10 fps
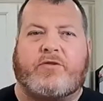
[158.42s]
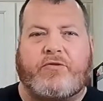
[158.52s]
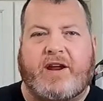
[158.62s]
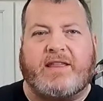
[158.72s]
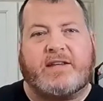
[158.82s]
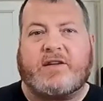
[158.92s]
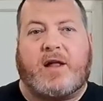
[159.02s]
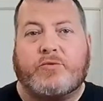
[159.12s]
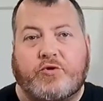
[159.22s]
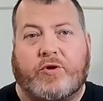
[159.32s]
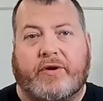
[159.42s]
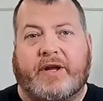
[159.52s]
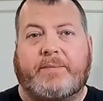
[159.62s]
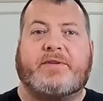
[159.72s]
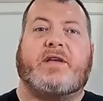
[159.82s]
in Korean they just call them short
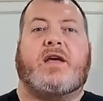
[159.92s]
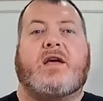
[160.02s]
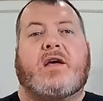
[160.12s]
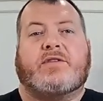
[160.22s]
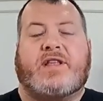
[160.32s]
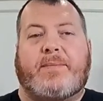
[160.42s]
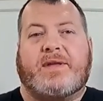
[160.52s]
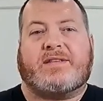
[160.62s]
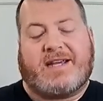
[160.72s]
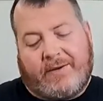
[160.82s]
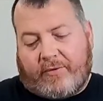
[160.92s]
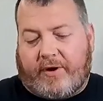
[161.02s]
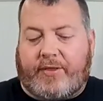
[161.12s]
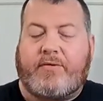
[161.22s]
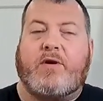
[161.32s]
ribs. So that being said, we're
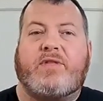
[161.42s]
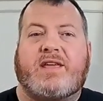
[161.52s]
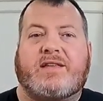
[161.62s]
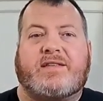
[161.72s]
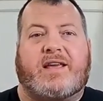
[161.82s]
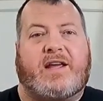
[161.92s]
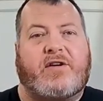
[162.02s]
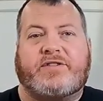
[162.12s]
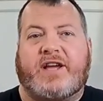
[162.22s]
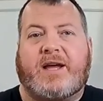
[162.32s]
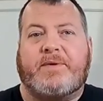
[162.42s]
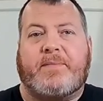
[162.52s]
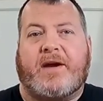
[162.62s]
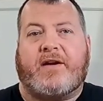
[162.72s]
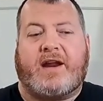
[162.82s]
going to throw these in our tub to
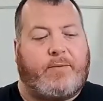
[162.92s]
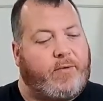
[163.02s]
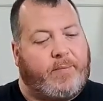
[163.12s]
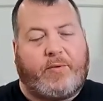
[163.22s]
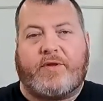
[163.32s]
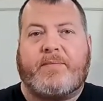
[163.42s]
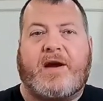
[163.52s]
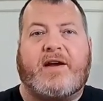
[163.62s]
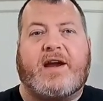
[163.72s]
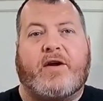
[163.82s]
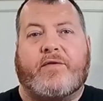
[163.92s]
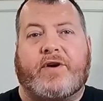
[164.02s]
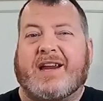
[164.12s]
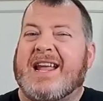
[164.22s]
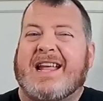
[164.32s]
marinate. We're going to pour the marinade
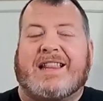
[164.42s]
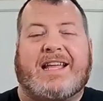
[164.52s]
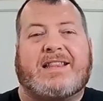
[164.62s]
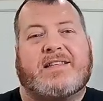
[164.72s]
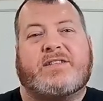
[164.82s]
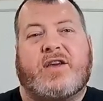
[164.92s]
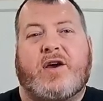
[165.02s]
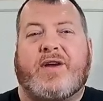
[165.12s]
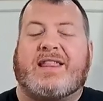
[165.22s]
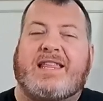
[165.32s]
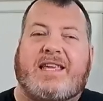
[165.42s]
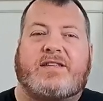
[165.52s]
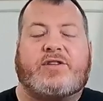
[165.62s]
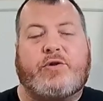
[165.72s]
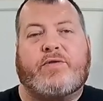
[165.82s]
over it, let this go at
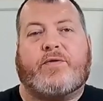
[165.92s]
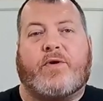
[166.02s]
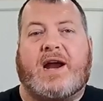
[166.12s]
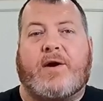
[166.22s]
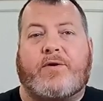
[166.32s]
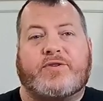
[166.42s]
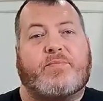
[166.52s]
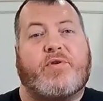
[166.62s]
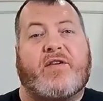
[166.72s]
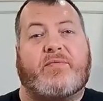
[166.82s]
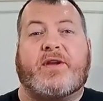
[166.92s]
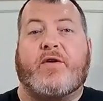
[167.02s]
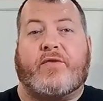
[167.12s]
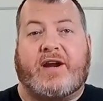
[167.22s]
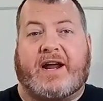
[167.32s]
least 2 to 4 hours, preferably
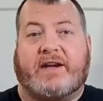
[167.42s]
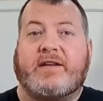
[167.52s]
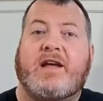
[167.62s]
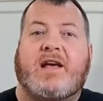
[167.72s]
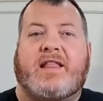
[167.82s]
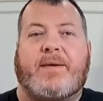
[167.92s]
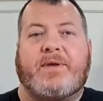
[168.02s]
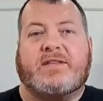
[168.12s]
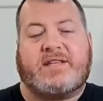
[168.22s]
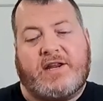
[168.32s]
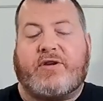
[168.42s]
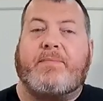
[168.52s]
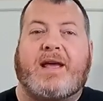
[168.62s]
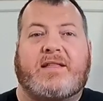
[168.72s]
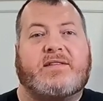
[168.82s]
overnight. That being said, you
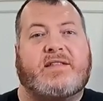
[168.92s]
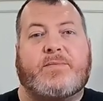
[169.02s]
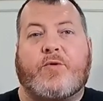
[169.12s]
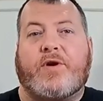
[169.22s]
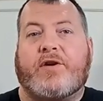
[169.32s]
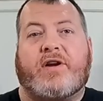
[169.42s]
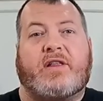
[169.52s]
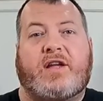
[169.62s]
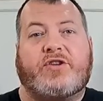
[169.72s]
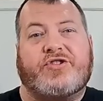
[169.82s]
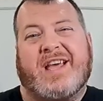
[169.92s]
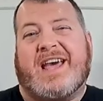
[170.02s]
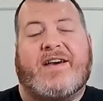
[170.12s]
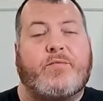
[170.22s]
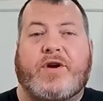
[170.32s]
can make this in the morning or at lunch,
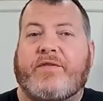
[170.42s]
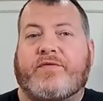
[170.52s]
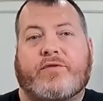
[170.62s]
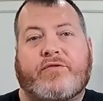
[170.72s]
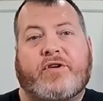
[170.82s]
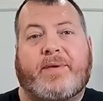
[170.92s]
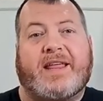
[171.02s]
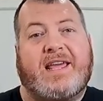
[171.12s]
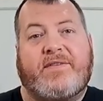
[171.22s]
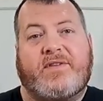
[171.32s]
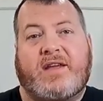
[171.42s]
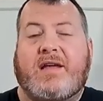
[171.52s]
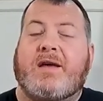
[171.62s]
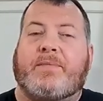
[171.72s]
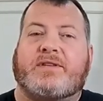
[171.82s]
have them ready for the grill by the
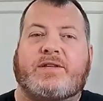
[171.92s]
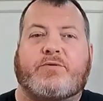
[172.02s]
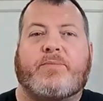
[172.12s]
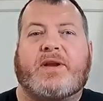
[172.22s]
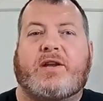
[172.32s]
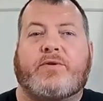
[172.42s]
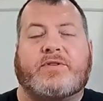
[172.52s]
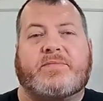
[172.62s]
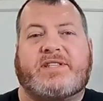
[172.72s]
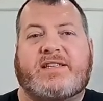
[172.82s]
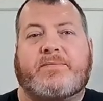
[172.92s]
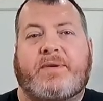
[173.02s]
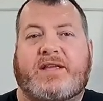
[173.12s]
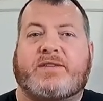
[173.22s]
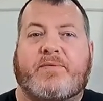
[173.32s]
evening, but since we're going to be doing some seasoned
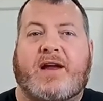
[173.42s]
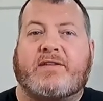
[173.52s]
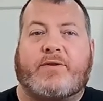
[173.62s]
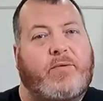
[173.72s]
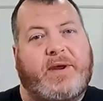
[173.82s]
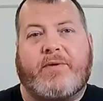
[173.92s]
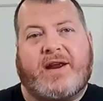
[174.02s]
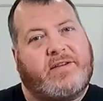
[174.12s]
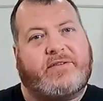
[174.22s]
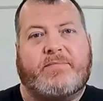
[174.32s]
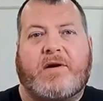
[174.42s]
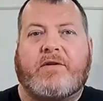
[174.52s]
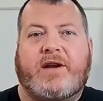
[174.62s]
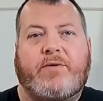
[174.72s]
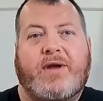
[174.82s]
bean sprouts that won't be ready till
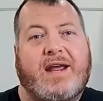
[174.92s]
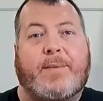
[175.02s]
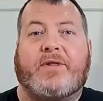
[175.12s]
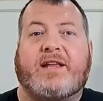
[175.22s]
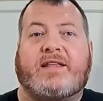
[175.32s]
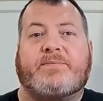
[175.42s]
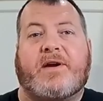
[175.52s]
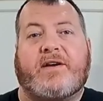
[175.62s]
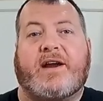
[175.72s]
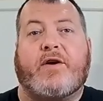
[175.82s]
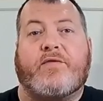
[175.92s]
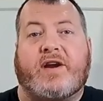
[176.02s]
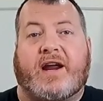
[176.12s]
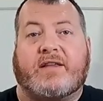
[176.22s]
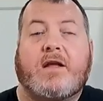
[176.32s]
tomorrow anyway, I'm going to let these marinate
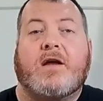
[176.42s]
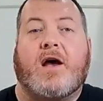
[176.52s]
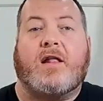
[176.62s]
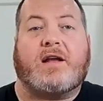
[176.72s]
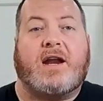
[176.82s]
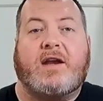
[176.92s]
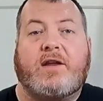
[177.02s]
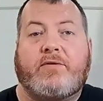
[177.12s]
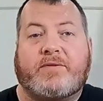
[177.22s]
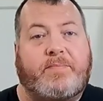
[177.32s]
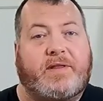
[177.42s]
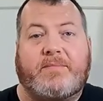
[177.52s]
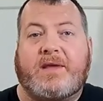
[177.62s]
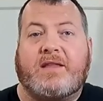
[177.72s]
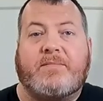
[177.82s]
overnight. All you gotta do is put
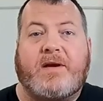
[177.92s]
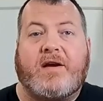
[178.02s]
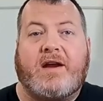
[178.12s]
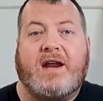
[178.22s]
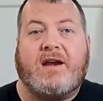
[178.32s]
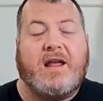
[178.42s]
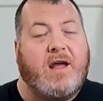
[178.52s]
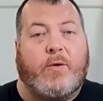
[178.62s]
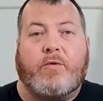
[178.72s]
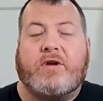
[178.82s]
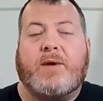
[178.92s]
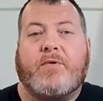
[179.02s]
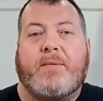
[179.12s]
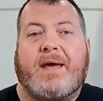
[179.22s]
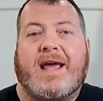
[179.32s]
the meat in the marinade, we'll
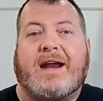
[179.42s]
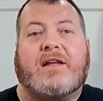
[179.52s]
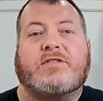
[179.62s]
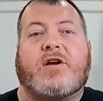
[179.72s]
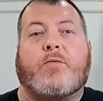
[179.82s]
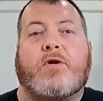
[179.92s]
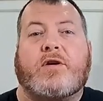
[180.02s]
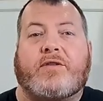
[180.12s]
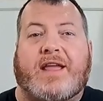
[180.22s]
come right back and I'll start working